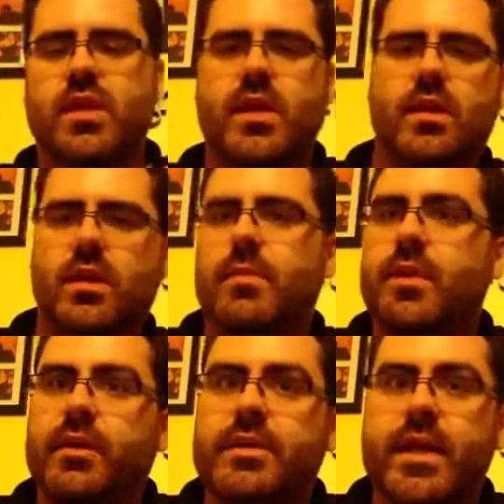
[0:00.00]
like in the
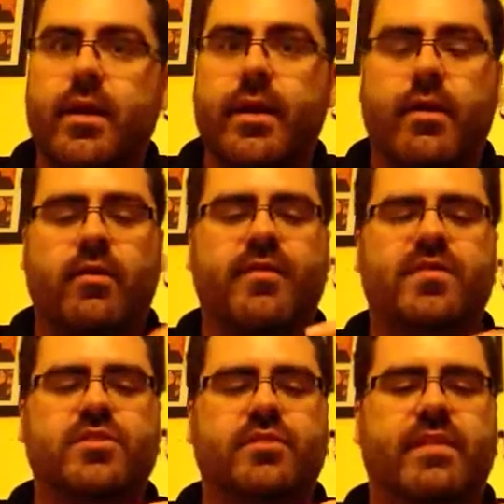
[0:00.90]
military or
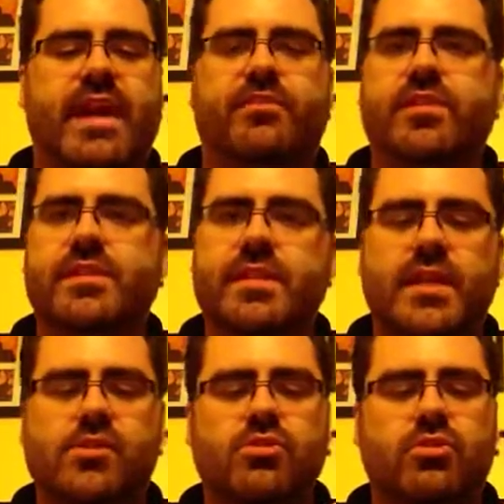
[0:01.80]
survivalist
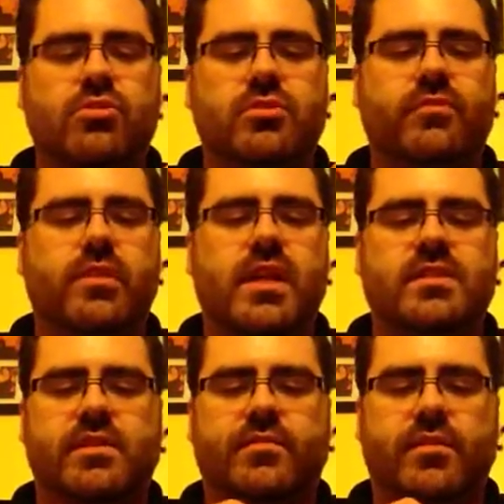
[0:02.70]
things. You can use them for
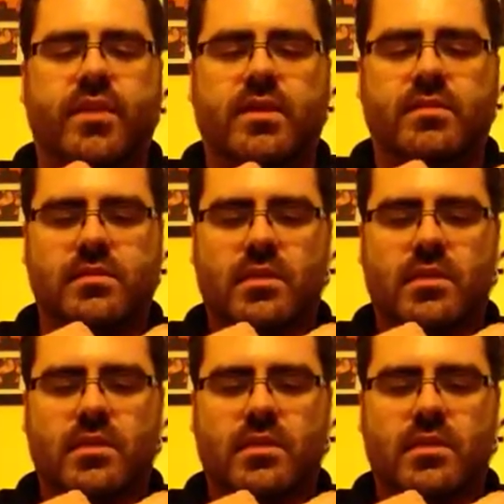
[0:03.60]
lots of different things.